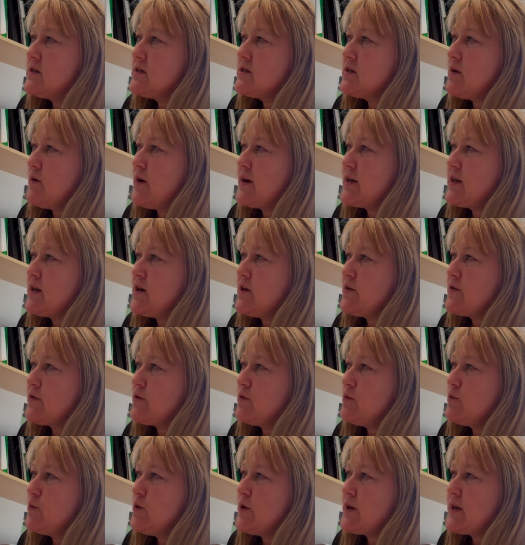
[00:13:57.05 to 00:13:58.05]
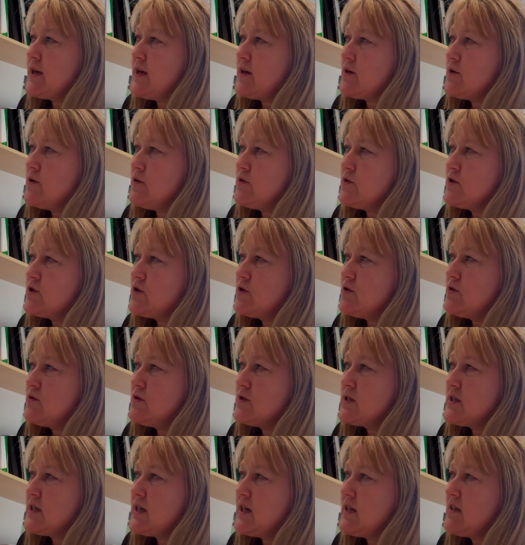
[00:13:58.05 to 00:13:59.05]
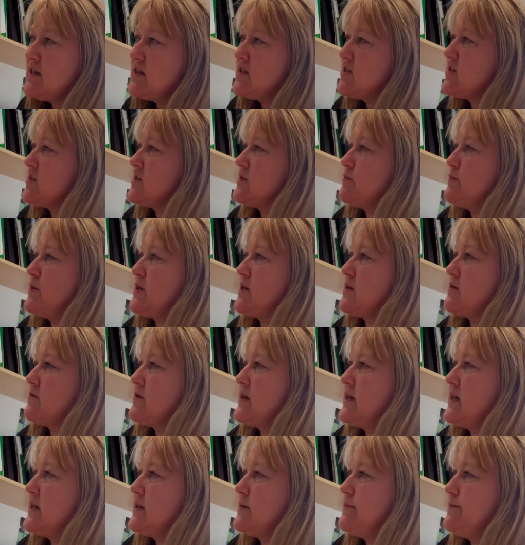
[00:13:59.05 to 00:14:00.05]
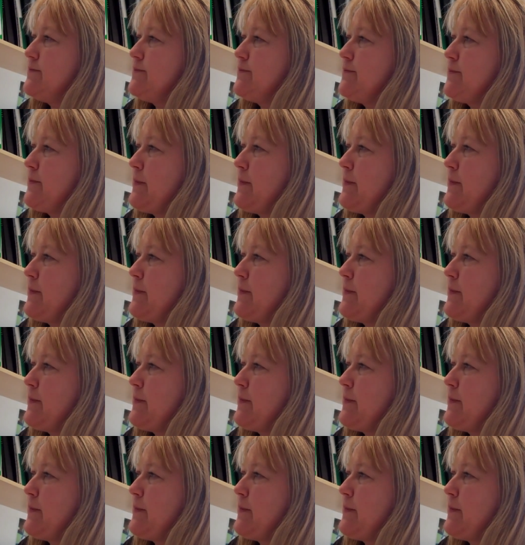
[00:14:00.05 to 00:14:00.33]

So I can go through and work out who the students are. Let's just pick a random.